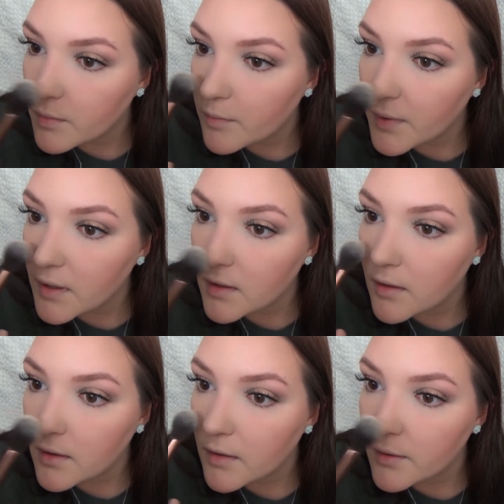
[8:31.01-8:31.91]
My
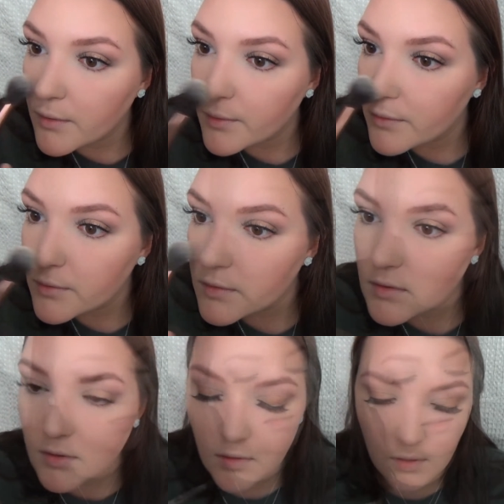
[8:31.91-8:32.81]
nose.
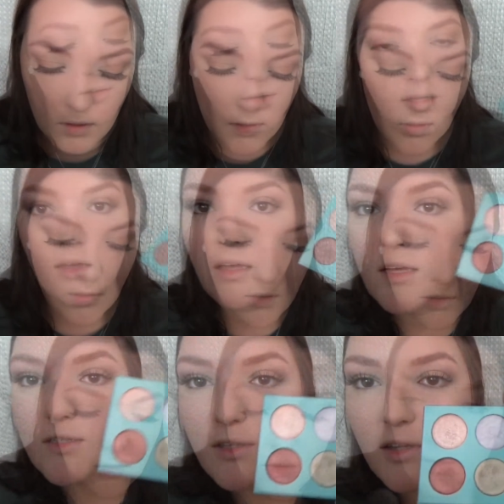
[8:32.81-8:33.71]

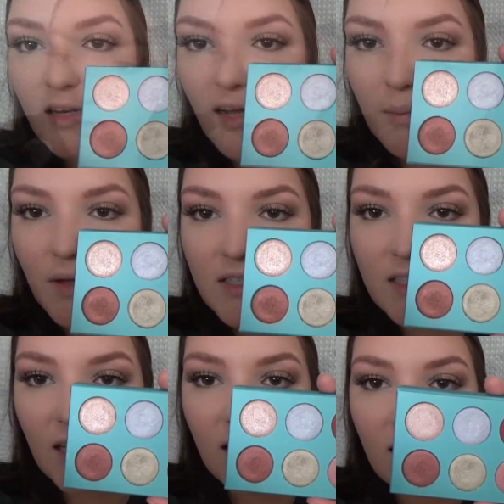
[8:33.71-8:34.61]
So then I'm going to
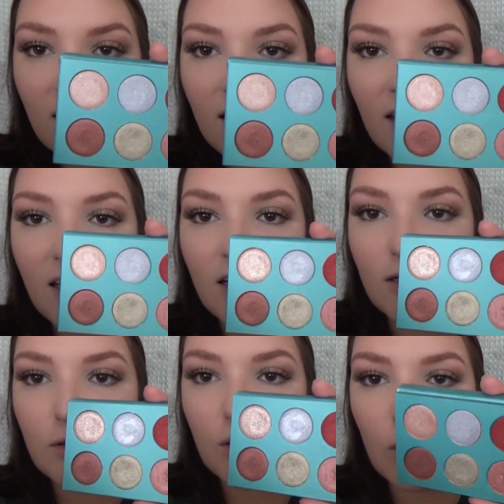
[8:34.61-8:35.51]
take the
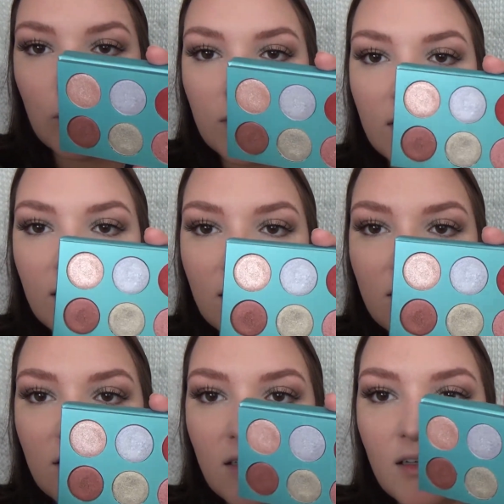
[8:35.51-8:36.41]

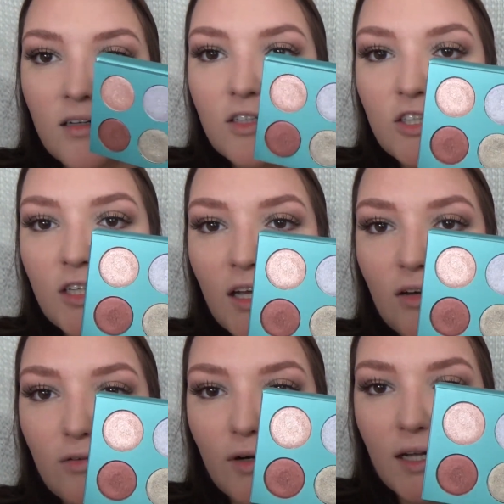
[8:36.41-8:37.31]
golden
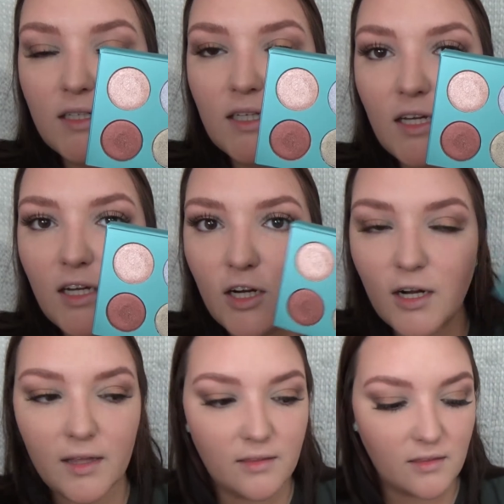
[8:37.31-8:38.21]
shade right here
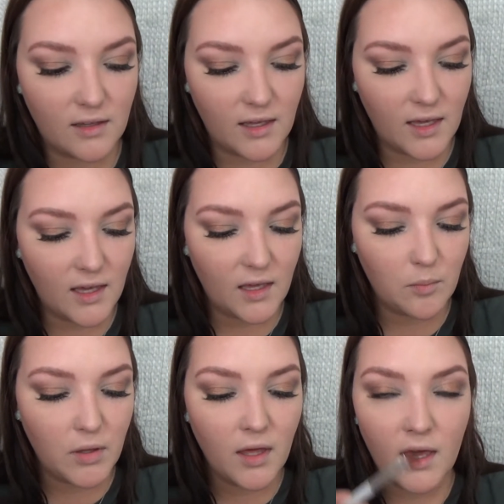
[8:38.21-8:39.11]
in the
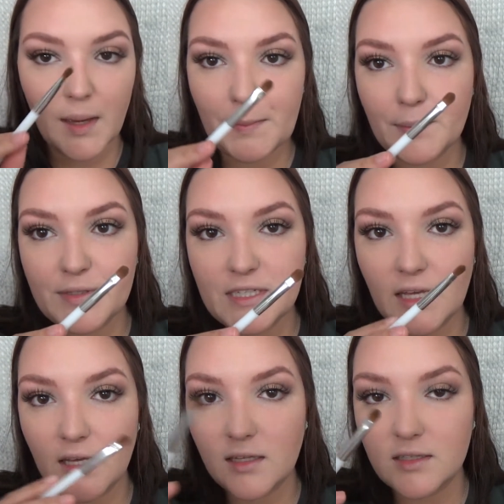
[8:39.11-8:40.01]
Game. I'm going to be
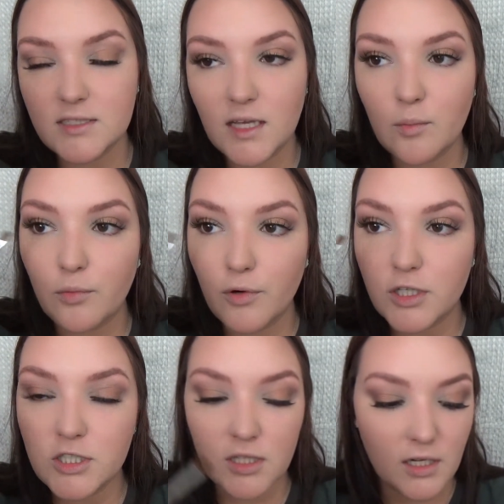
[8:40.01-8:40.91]
taking the same
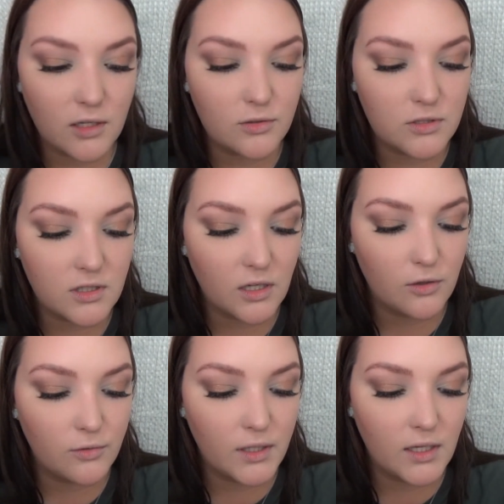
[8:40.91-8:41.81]
brush that I used the
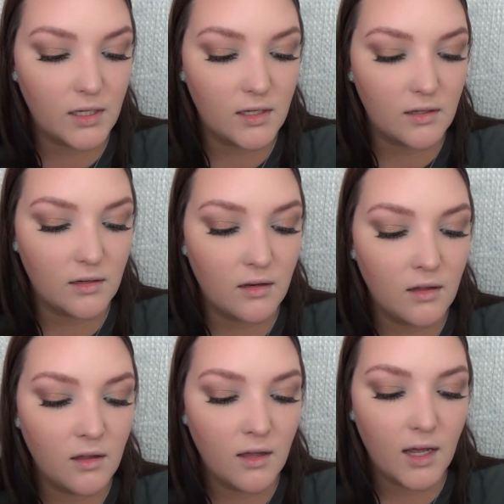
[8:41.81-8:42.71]
green and
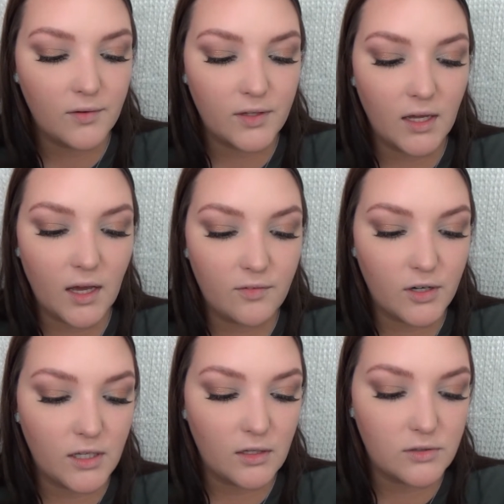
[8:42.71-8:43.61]
everything. I've
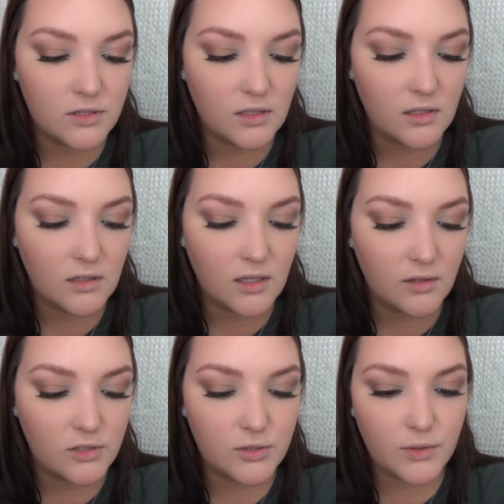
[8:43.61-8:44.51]
already used the
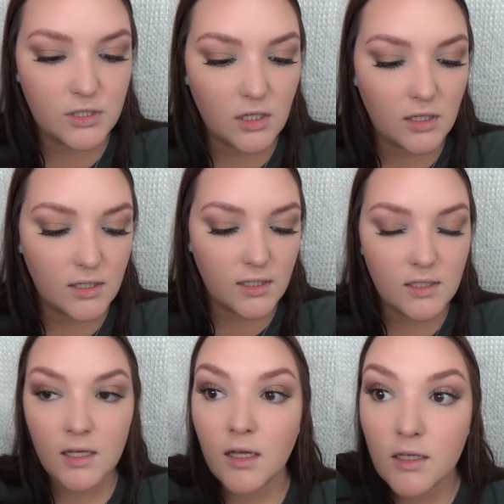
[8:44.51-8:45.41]
color switch on it.